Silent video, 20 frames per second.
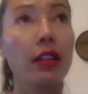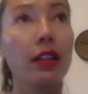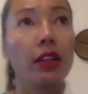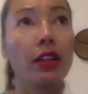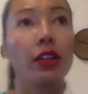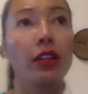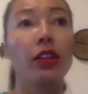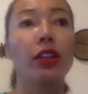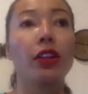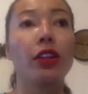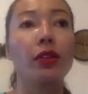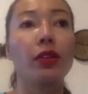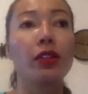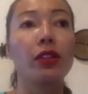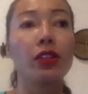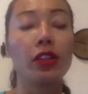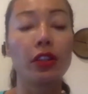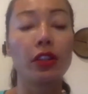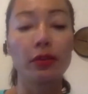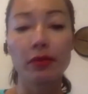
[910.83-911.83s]
in
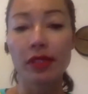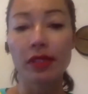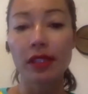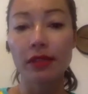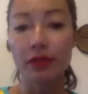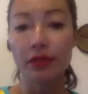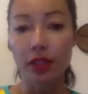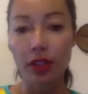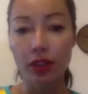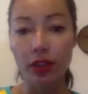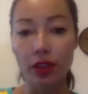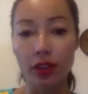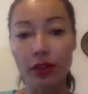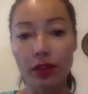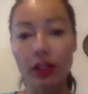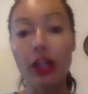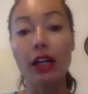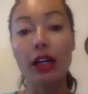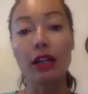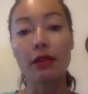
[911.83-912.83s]
terms of the
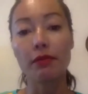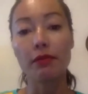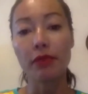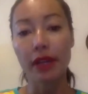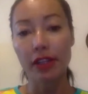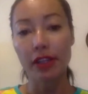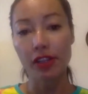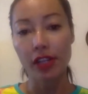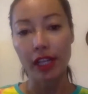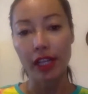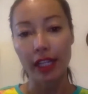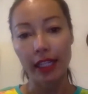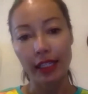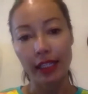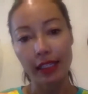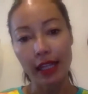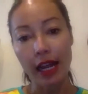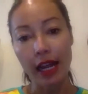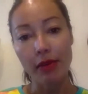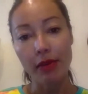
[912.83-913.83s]
overall budget and
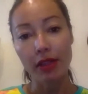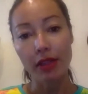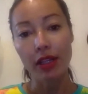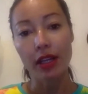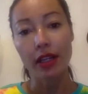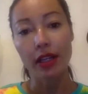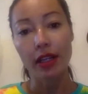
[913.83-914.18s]
time allotted